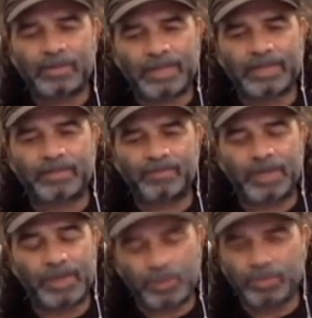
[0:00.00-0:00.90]
like, we
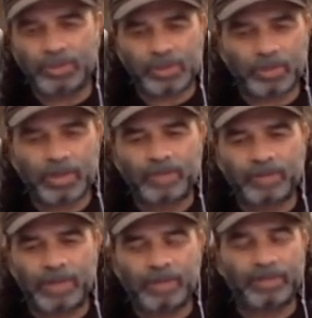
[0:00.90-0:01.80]
are humans, and
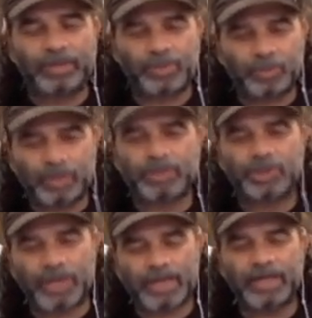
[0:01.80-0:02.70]
we are living in this world,
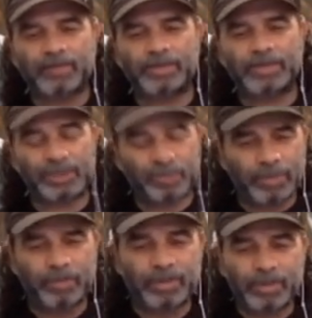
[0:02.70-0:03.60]
sharing it with these
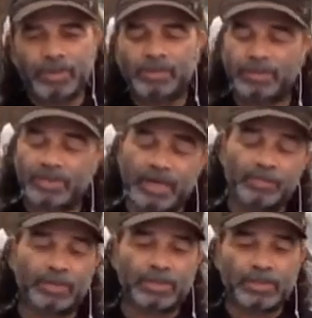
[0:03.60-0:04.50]
people, these
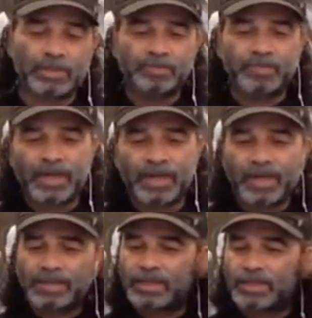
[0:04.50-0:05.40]
animals. And
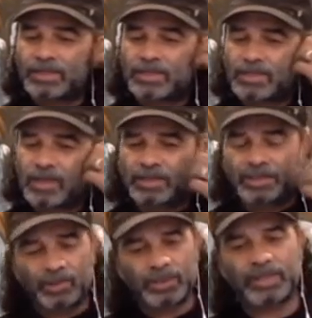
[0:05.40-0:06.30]
I think it's our
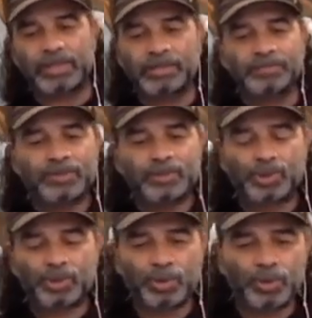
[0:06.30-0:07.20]
duty
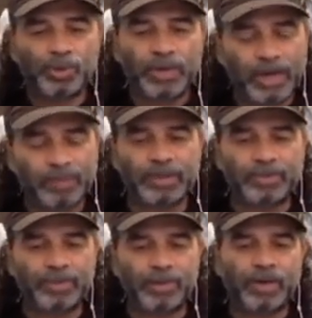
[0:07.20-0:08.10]
to help
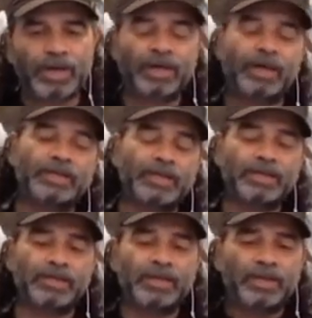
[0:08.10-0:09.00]
them, And I
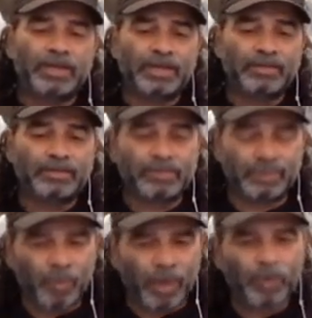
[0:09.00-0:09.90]
think
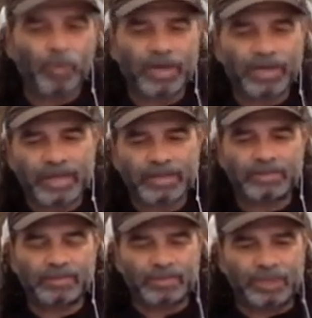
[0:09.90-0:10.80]
one way
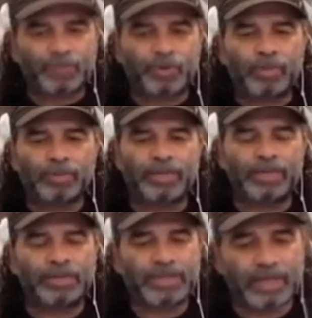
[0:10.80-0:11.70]
that this problem
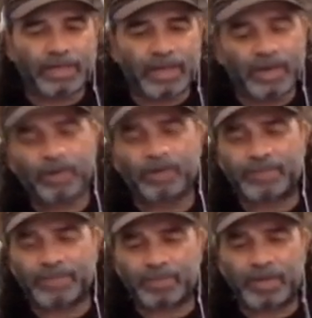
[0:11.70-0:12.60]
can be taken care
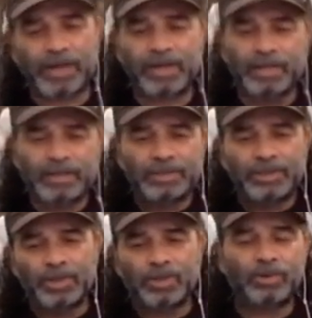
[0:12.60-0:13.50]
of is by,
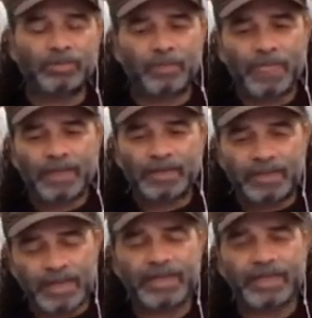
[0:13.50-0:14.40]

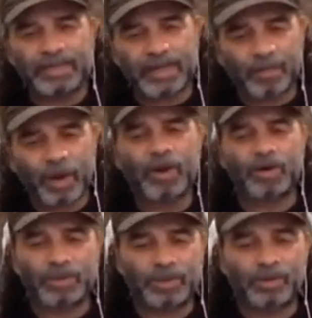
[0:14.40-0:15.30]
creating that mahal,